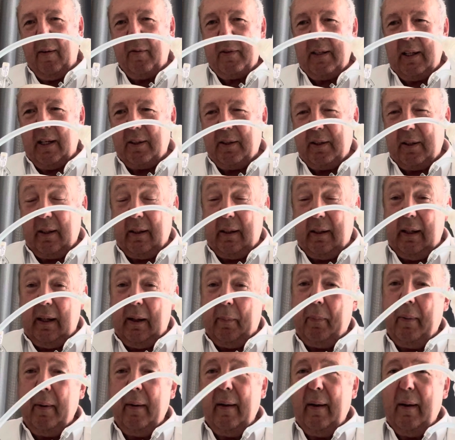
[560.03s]
such a
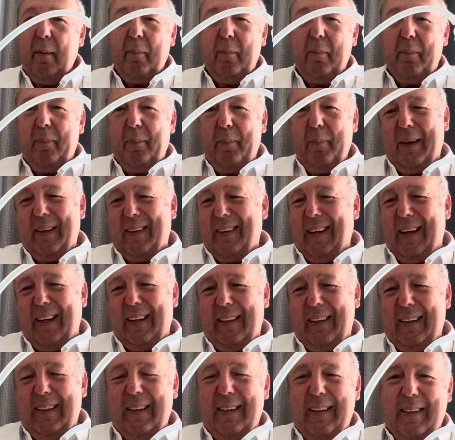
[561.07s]
clip, but
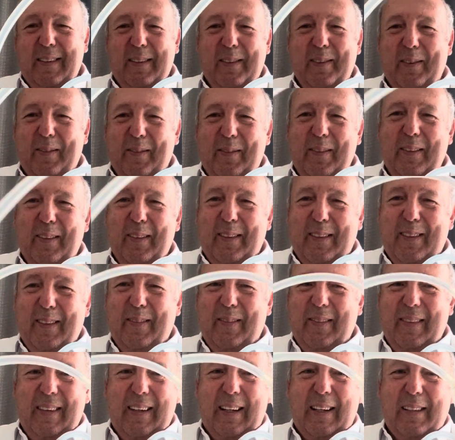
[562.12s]

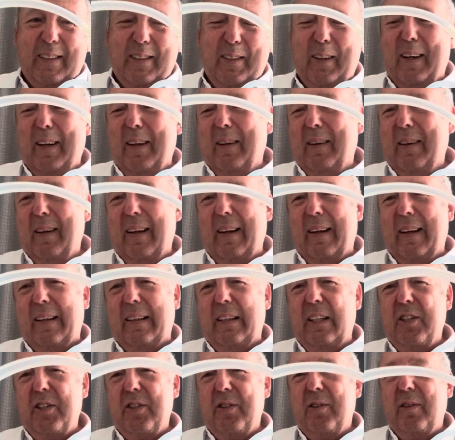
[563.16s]
that's not an
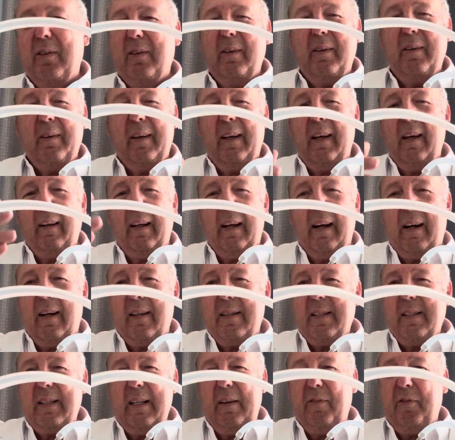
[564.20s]
issue. You can get a
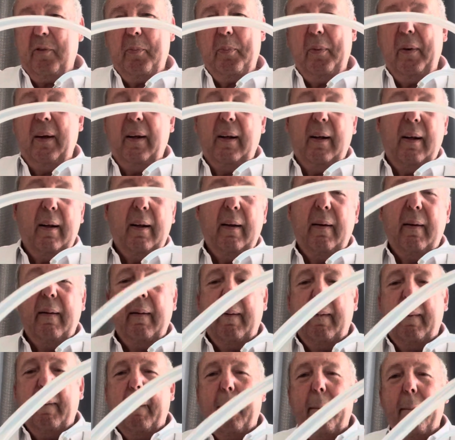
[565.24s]
safety pin.
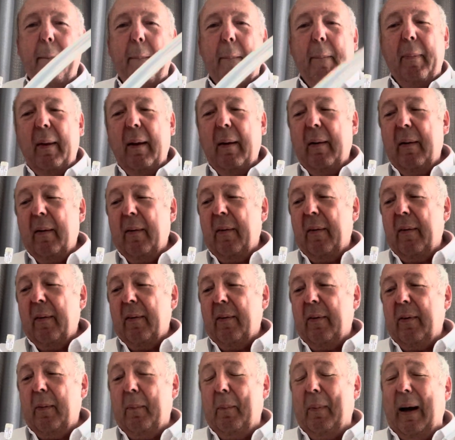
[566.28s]

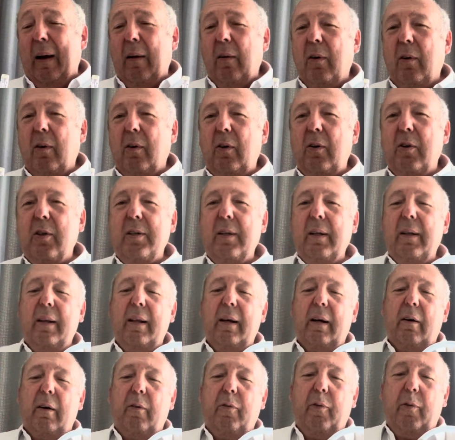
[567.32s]
So my conclusion,
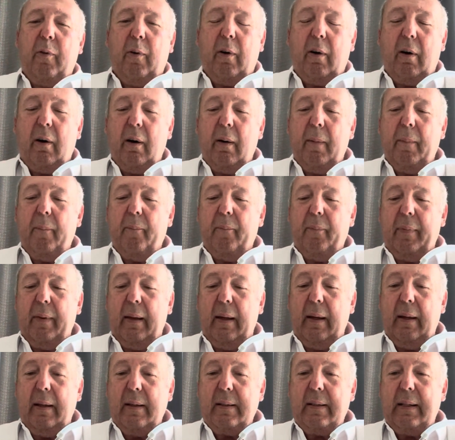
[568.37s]
therefore,
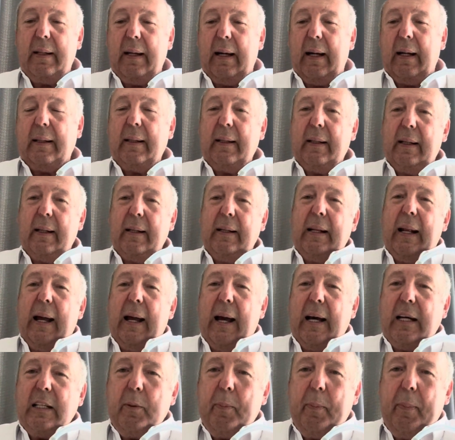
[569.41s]
is that the
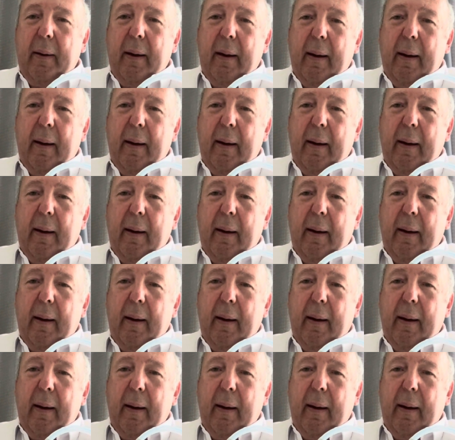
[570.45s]
NASP,